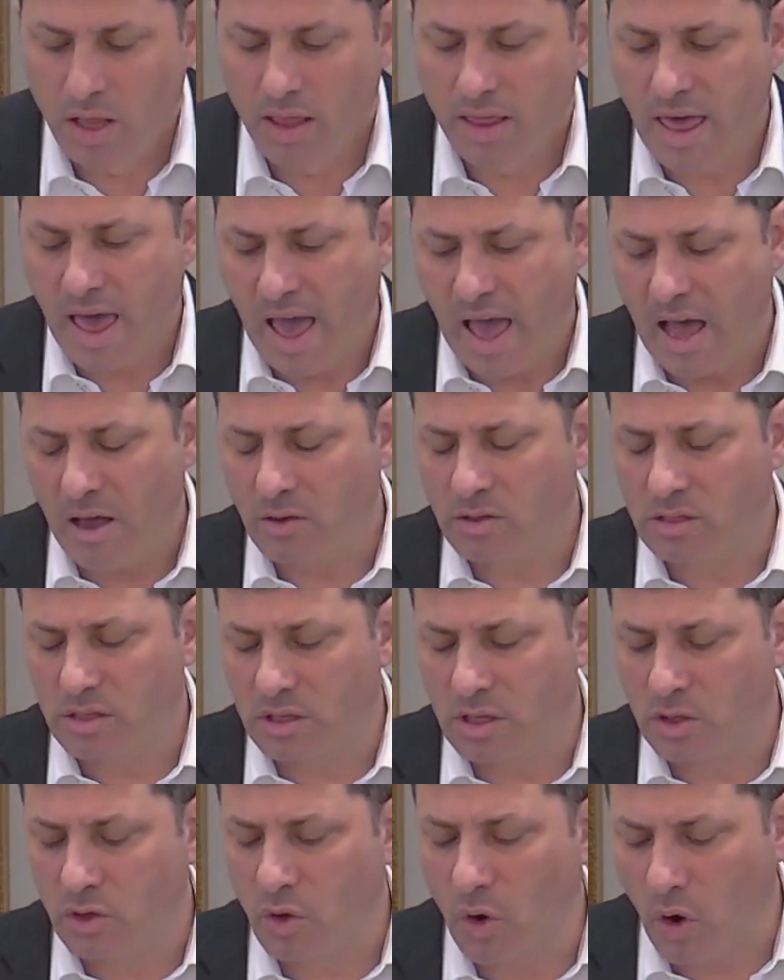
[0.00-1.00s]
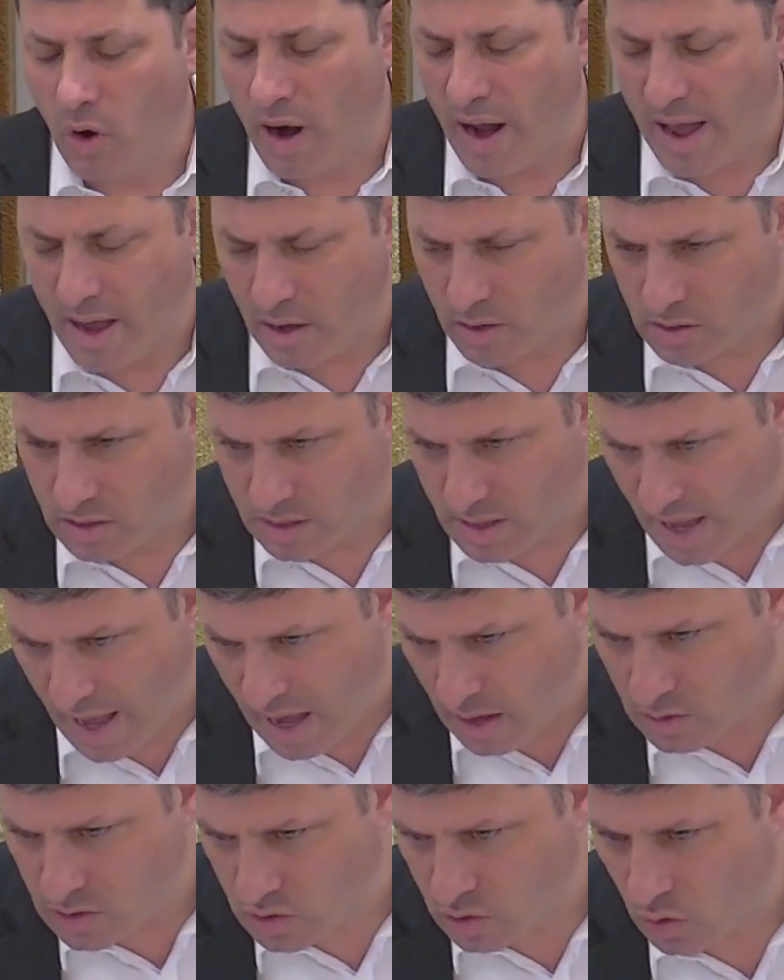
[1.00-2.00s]
The house, the door house, the
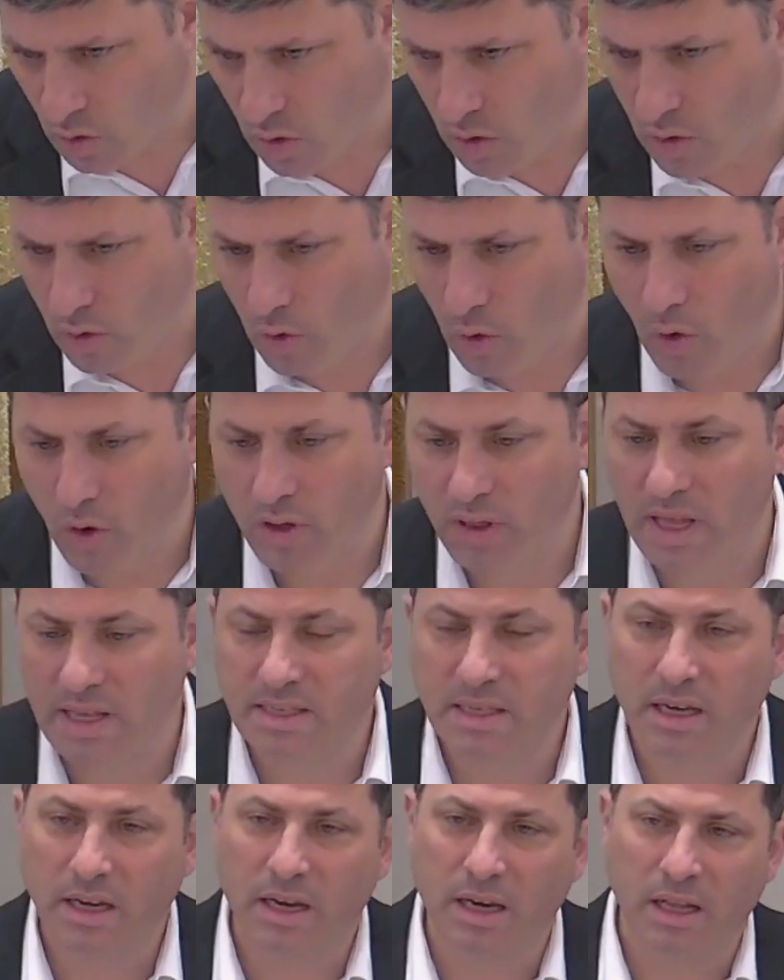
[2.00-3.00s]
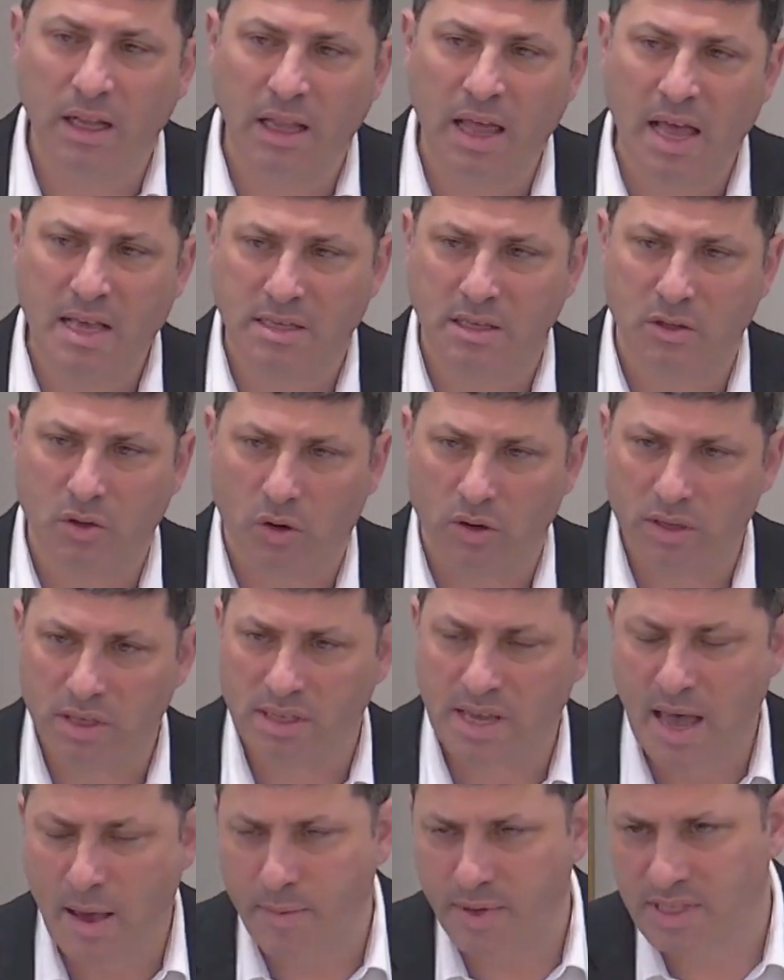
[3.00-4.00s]
house door, or let's say a closet door, and
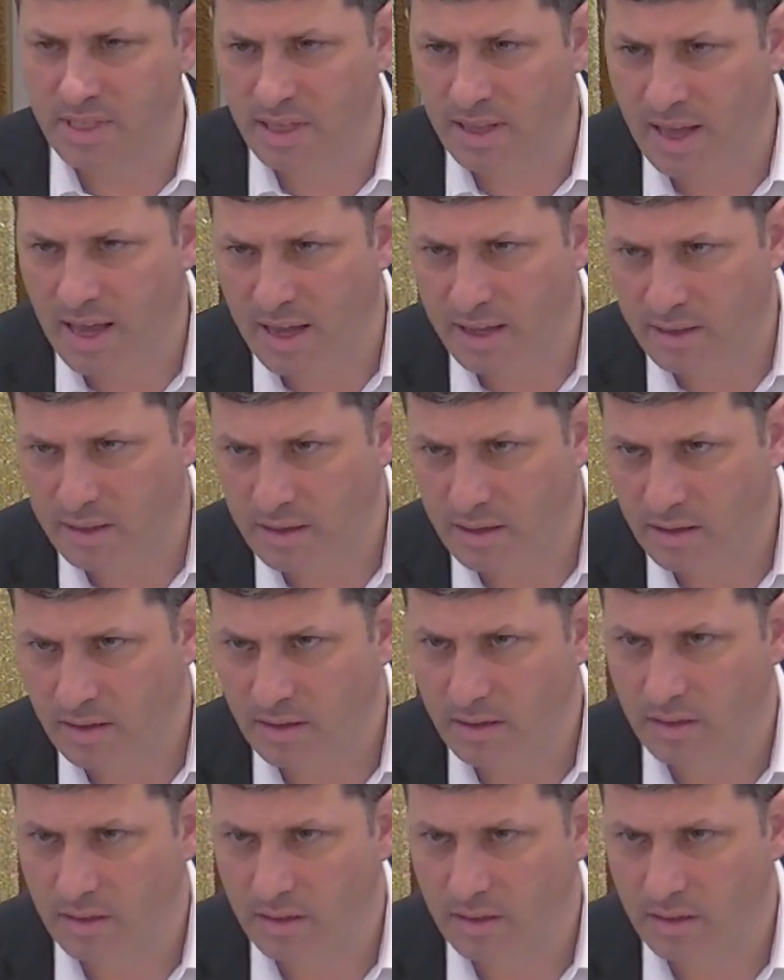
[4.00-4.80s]
this happens a lot.